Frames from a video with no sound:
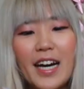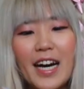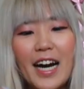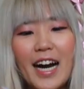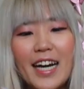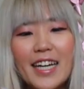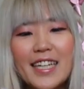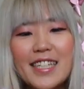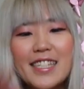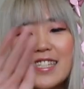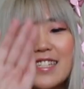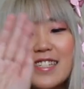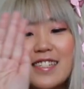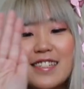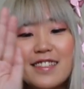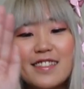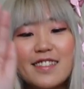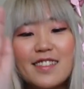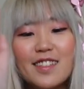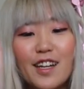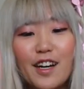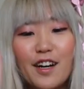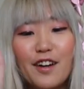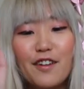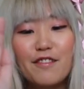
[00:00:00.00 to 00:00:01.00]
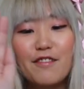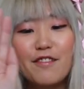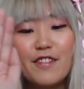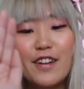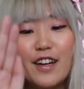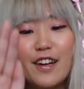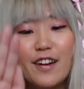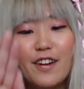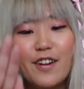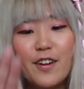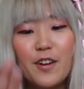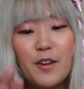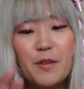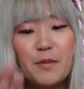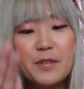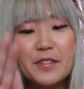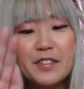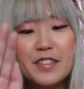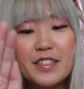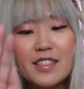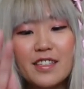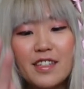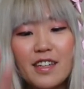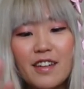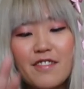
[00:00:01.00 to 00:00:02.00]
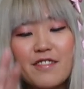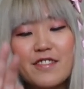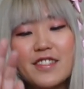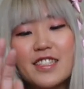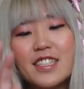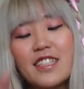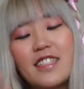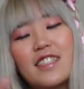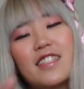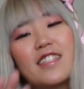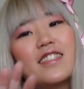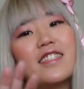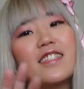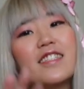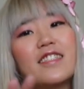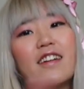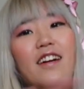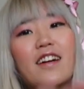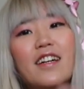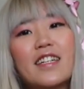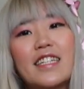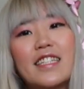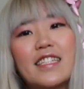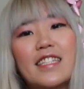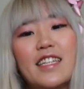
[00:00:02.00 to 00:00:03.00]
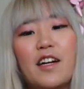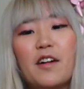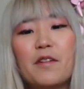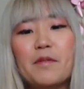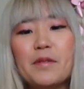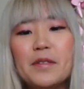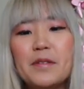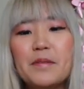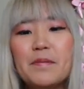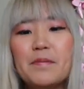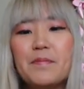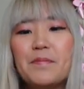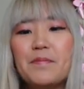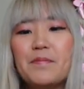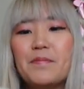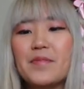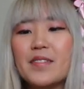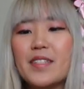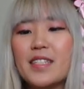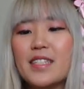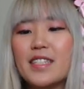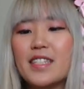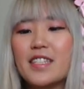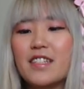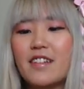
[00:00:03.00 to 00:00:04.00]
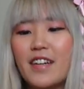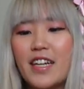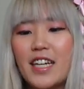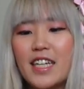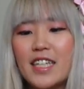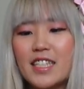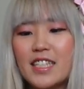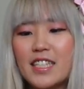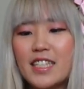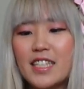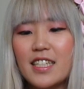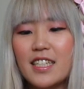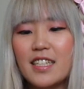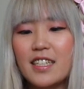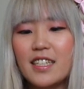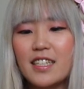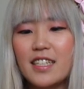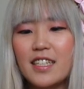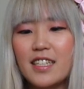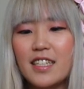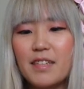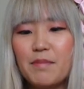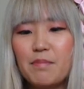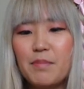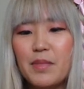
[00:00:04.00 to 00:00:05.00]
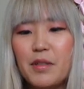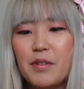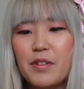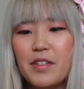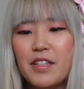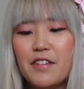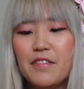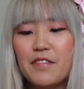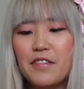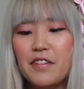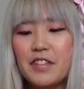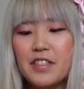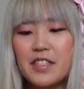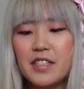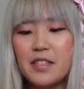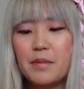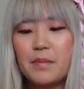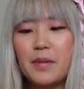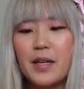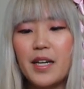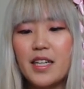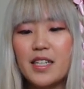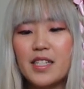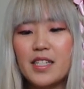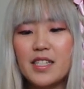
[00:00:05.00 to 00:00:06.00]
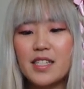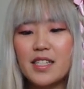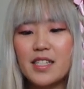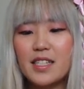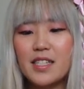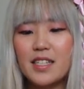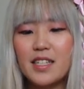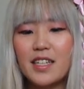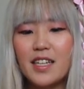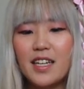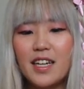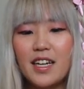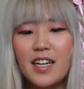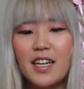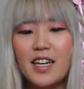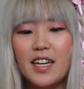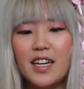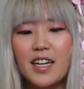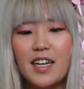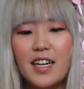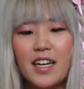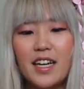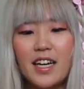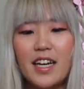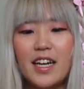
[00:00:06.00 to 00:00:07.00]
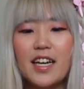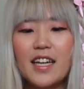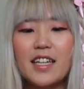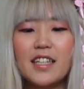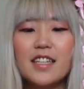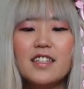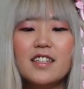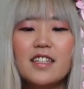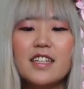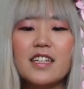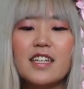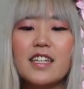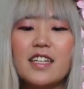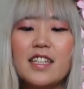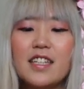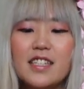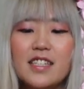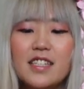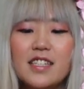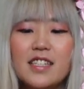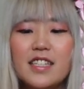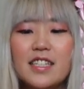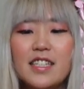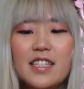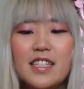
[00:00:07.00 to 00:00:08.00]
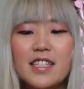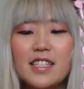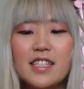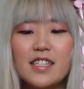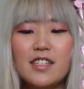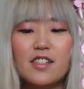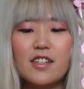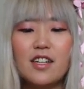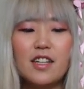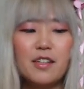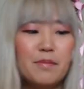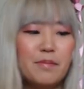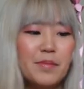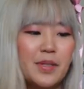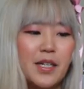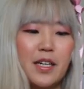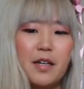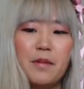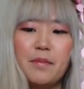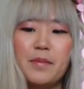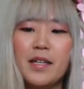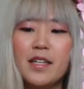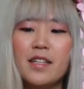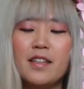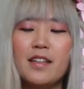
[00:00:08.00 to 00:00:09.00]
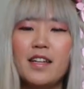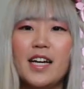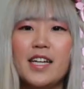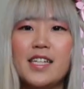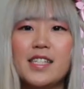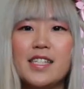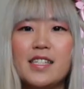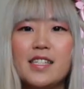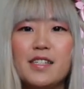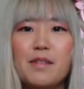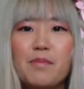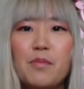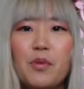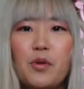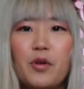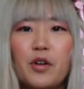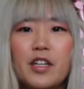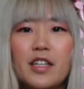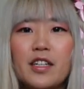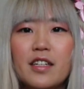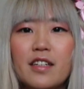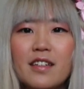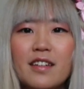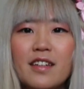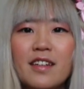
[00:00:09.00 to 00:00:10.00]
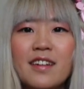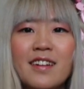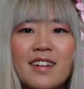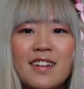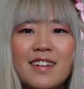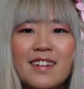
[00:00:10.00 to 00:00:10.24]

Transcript: I still love almost every single song on this album. It's great. B one A four is the best. And look, C Ds start becoming less important.